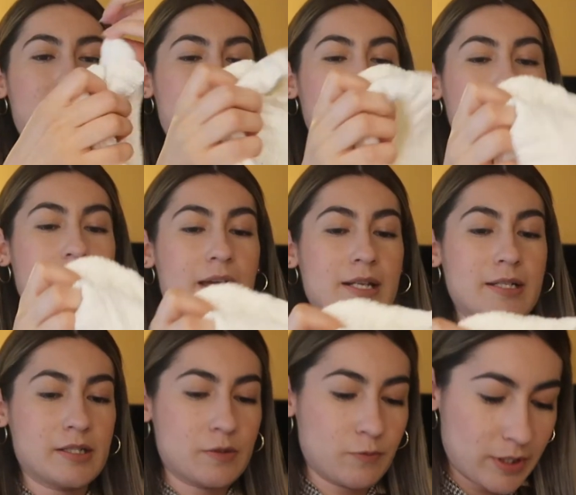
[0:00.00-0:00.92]
happy, and
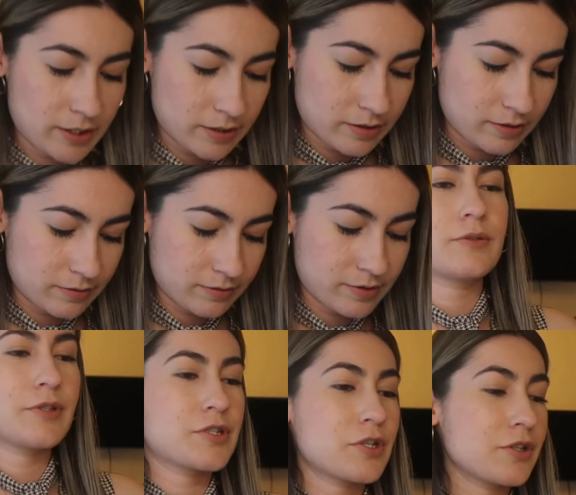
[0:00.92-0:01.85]
it's white too. So
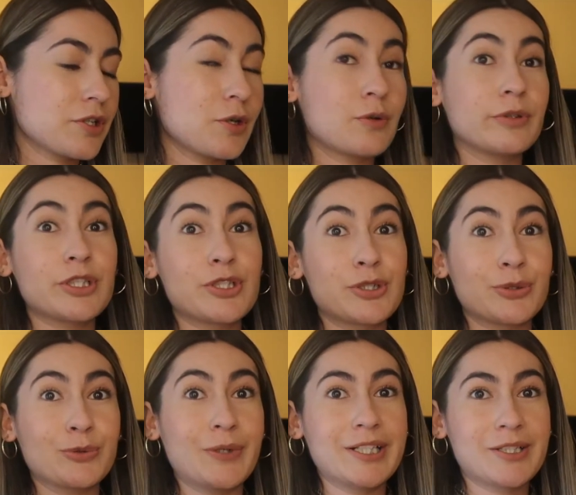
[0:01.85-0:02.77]
these are the only
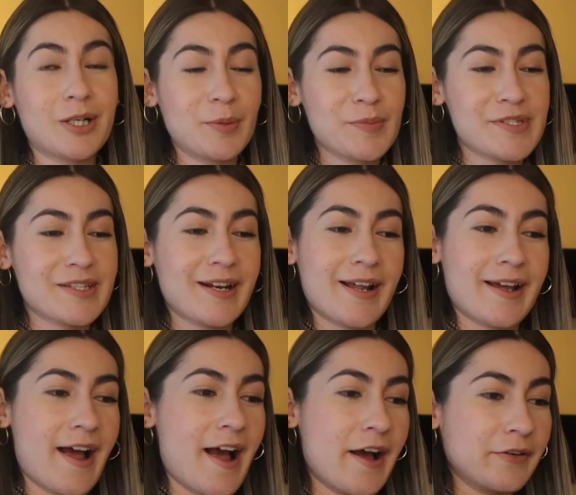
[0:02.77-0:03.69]
two white tops that I
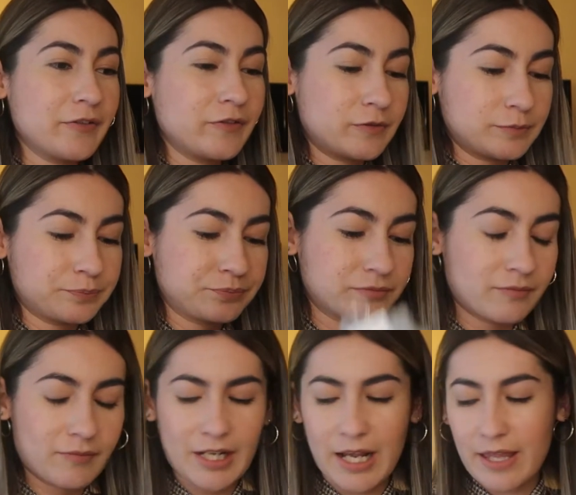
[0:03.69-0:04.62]
have.
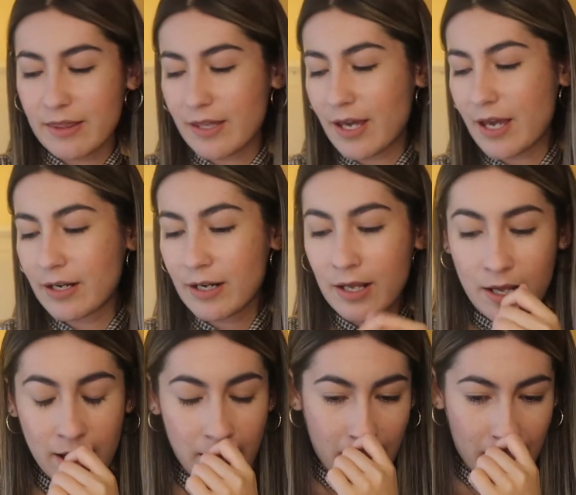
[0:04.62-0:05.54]
And then
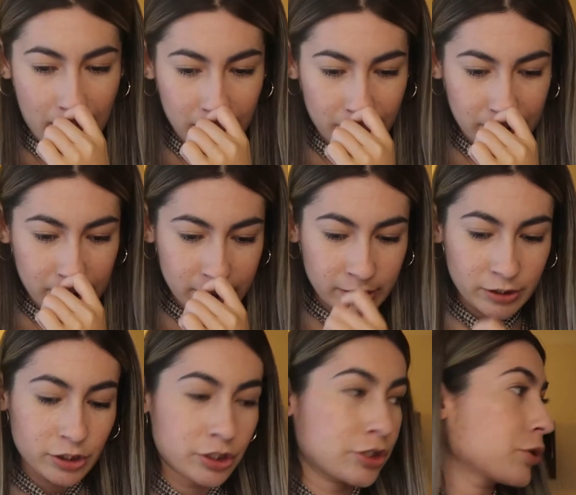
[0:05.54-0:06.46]
I went
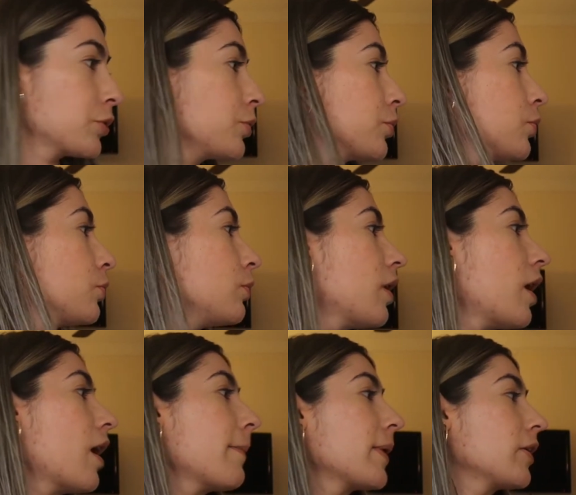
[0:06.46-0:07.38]
into
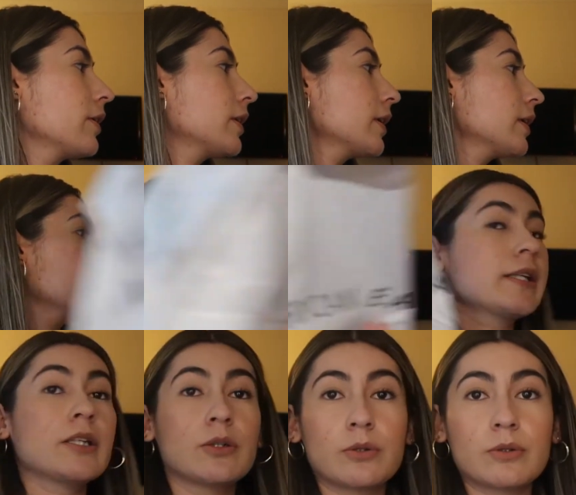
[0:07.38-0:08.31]
American
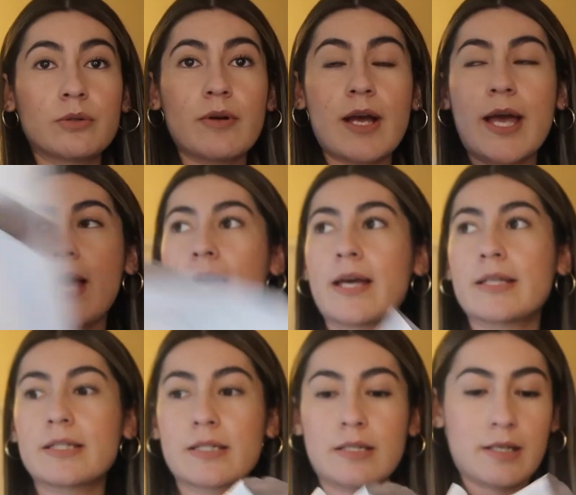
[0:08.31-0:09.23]
Eagle
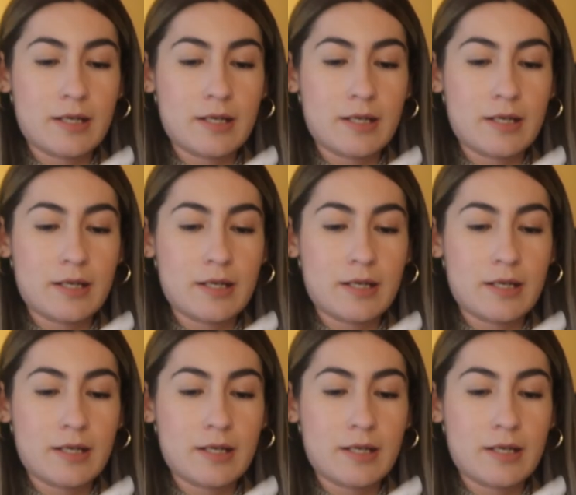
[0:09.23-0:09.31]
and